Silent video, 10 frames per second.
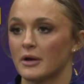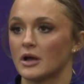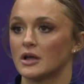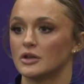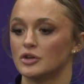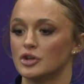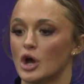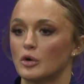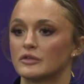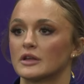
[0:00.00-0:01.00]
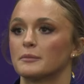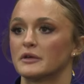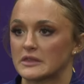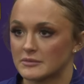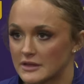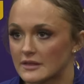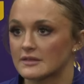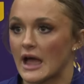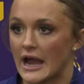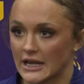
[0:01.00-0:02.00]
but know to put them to the
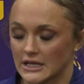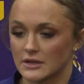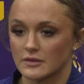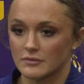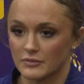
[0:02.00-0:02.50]
side and